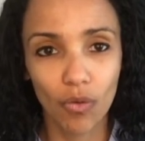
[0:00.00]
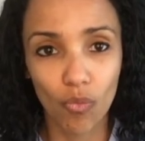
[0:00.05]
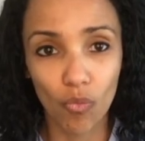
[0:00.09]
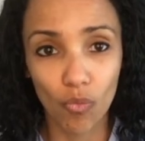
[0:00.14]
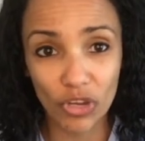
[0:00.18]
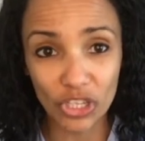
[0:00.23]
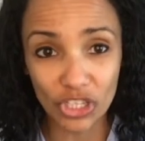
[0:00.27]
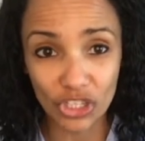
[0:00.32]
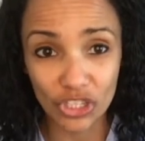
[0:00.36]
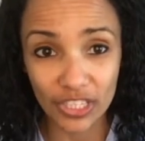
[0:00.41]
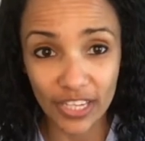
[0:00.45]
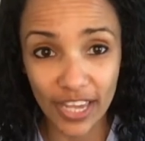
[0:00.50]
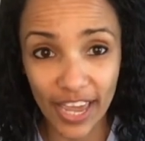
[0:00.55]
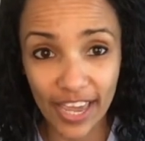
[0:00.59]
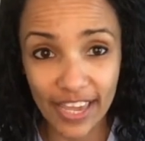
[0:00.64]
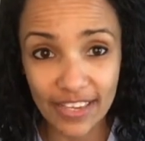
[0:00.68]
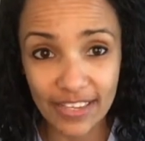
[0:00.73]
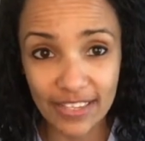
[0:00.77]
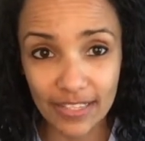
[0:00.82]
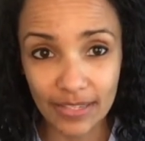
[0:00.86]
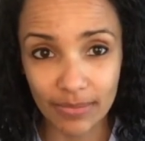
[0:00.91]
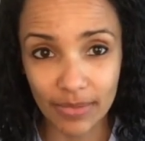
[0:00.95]
Which
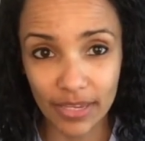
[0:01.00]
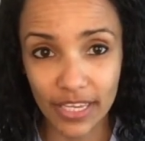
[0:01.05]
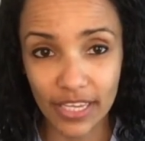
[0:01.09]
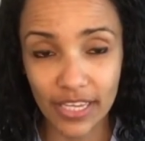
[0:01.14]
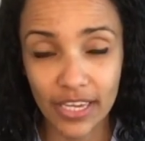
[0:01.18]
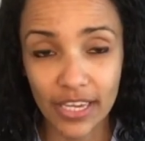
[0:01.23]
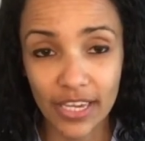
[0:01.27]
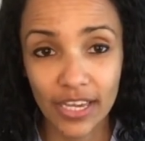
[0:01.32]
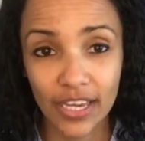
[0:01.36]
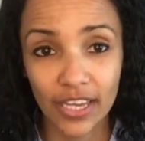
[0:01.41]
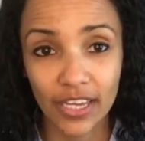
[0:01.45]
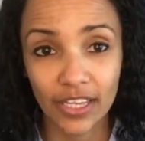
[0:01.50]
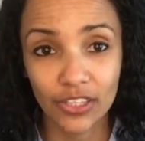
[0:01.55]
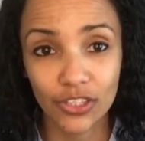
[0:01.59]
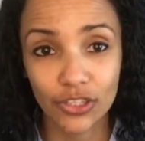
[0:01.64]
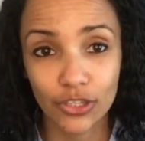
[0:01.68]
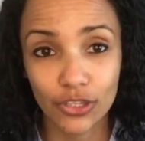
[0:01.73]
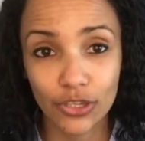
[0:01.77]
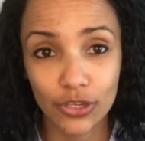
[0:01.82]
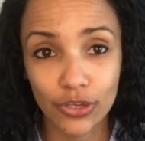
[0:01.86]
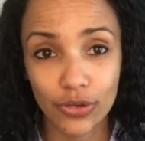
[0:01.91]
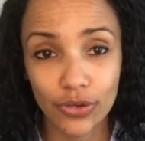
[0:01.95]
takes me
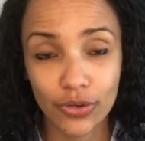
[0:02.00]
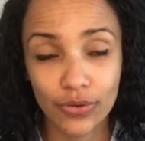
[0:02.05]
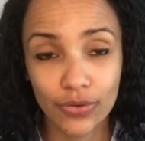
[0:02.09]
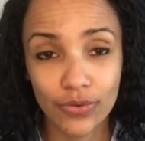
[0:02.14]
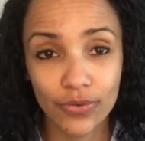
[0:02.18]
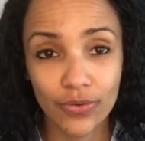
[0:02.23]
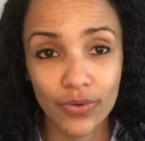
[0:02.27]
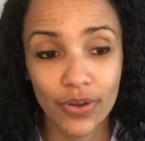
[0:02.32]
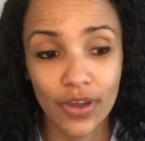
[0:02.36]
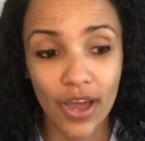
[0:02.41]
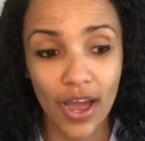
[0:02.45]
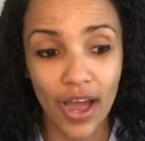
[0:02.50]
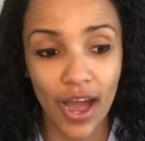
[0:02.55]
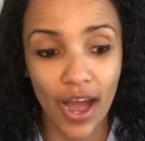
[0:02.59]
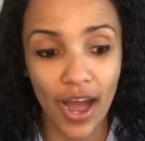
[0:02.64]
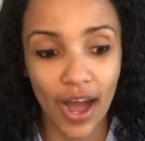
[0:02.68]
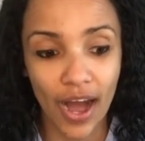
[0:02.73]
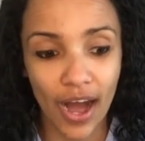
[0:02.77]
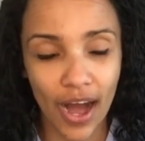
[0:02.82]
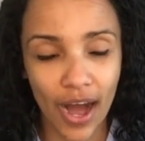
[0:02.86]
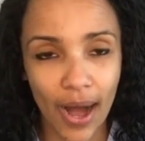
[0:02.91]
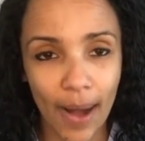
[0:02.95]
to
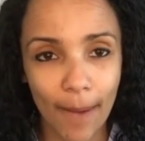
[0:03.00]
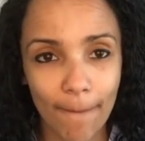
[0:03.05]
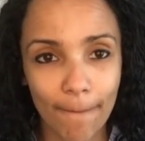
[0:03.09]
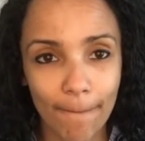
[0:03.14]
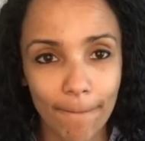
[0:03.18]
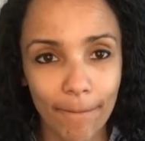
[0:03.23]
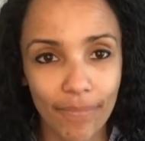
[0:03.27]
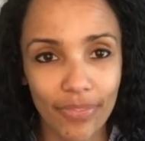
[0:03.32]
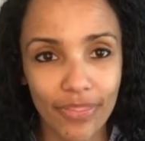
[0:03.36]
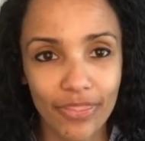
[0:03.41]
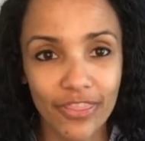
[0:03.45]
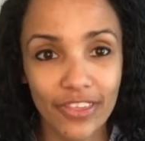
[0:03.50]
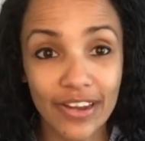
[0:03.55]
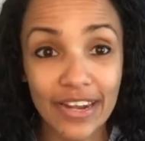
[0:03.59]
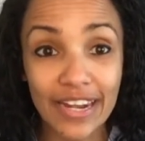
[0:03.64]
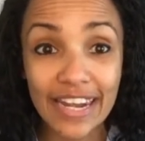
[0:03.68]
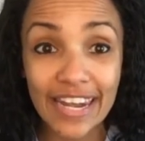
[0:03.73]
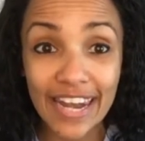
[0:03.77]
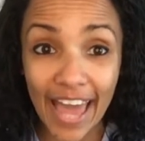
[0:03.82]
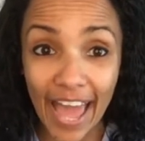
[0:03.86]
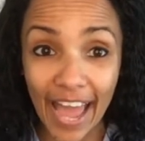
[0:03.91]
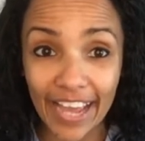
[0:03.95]
the
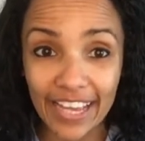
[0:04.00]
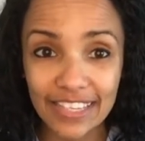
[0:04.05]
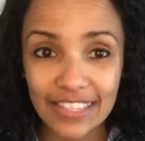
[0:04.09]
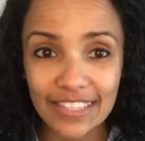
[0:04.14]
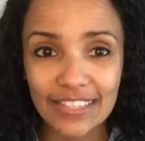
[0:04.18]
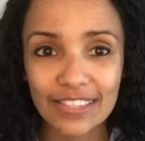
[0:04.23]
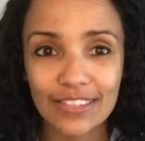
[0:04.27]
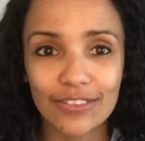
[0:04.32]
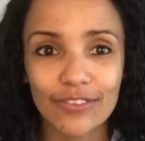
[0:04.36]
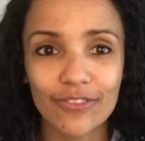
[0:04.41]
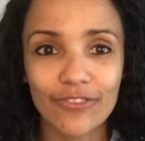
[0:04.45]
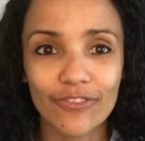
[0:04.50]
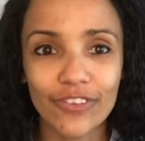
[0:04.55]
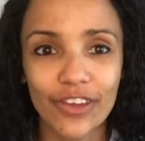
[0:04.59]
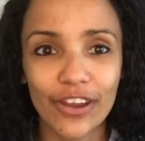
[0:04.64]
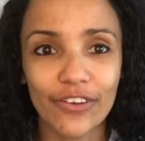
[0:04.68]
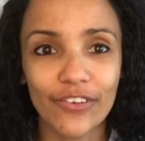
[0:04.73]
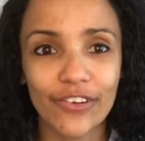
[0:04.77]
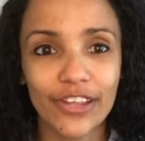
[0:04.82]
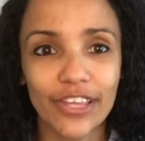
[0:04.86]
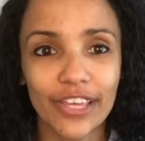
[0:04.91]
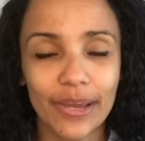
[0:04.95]
next
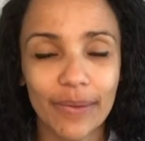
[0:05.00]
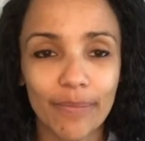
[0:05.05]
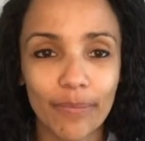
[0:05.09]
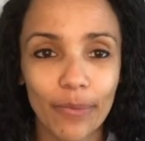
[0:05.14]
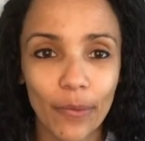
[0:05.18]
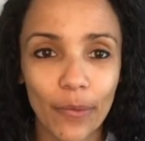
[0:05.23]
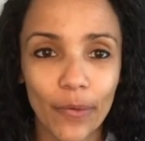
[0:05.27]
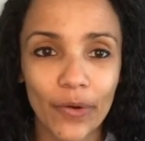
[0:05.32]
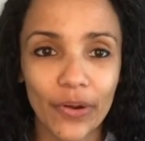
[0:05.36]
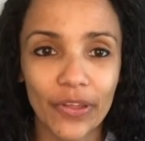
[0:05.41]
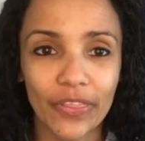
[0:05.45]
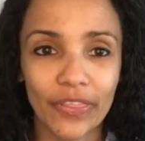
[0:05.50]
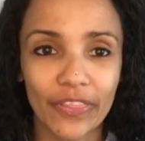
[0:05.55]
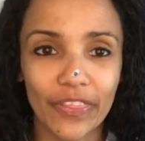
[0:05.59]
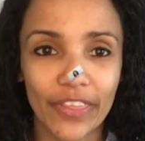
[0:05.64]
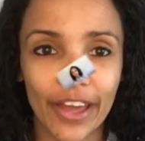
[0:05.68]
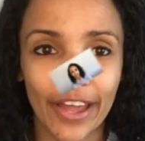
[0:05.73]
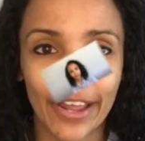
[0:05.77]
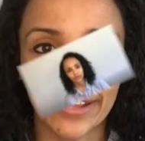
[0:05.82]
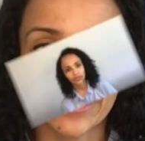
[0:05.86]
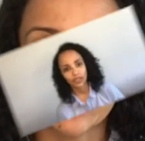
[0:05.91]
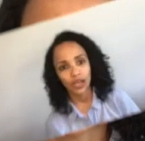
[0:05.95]
very important
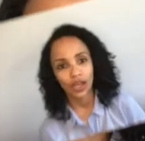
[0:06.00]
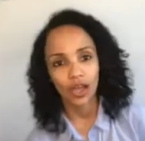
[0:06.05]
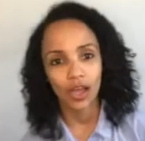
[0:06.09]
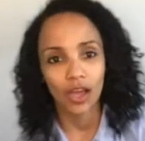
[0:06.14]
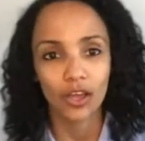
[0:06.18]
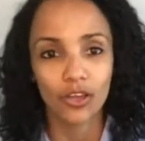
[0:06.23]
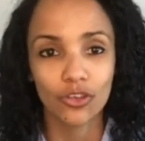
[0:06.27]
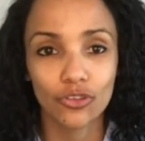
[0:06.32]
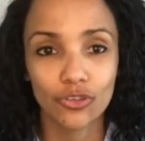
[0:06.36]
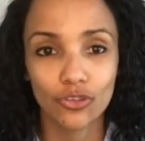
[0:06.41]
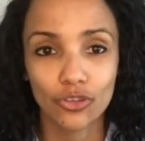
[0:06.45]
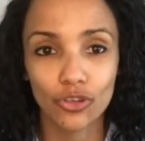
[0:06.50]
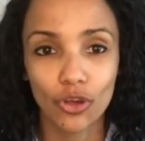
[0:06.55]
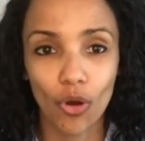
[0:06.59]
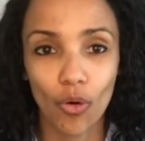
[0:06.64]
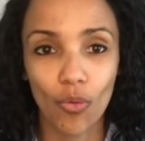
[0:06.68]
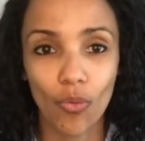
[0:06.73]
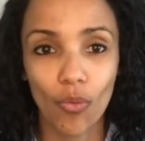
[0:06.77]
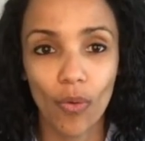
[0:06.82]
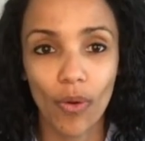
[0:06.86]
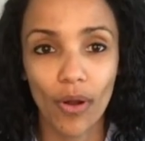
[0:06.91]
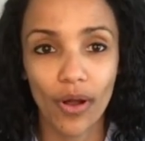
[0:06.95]
thing.
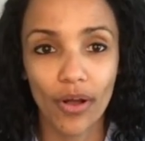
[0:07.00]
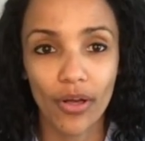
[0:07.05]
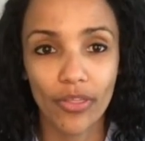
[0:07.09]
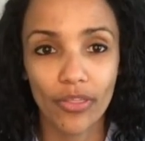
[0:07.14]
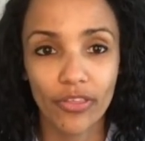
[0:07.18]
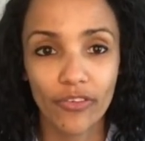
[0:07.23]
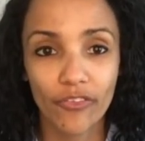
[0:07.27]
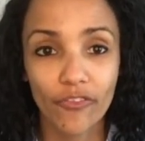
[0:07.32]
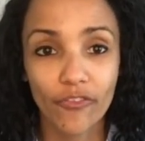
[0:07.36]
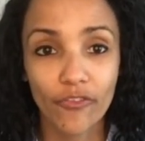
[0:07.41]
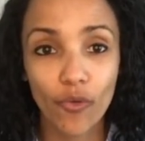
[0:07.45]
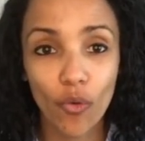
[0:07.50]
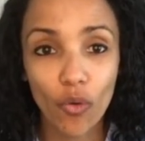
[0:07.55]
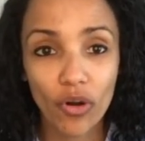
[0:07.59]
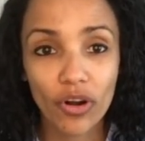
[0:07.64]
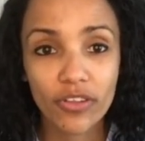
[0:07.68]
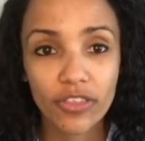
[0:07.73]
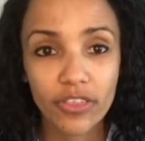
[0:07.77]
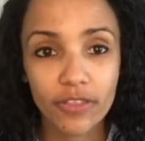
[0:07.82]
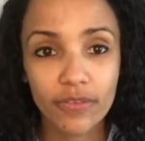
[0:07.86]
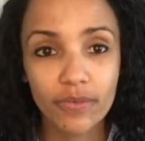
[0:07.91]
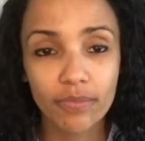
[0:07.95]
So the
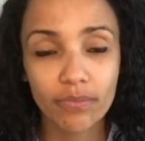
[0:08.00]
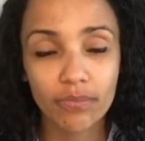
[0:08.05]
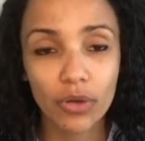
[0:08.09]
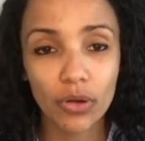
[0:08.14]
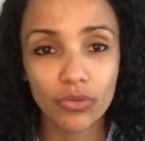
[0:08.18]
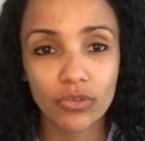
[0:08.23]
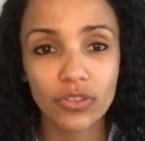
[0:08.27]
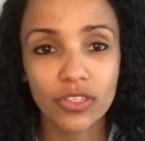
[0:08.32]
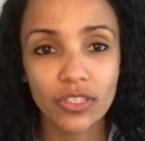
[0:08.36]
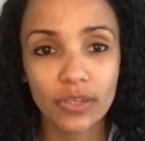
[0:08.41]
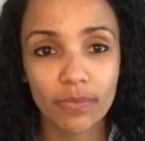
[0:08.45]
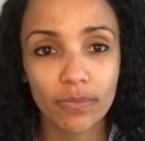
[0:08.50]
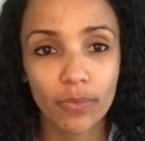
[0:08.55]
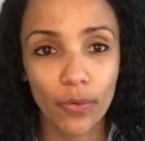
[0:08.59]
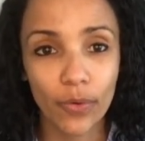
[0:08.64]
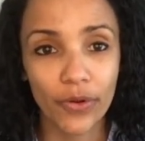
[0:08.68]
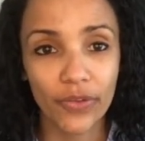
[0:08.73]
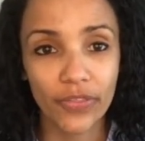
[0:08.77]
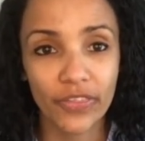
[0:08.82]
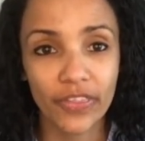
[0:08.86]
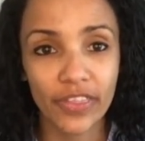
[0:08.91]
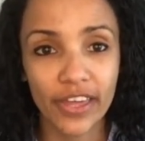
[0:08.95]
fourth most
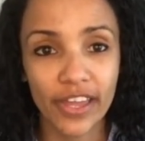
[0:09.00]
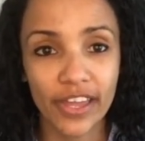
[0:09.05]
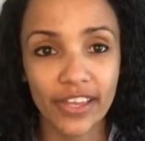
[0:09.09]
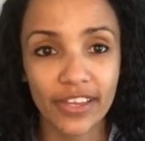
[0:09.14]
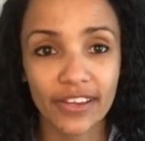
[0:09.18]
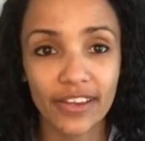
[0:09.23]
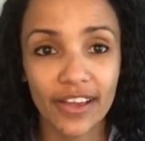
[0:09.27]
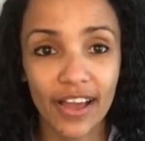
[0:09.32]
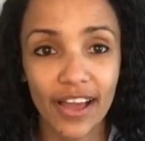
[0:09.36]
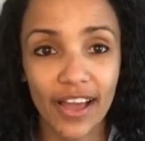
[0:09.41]
important thing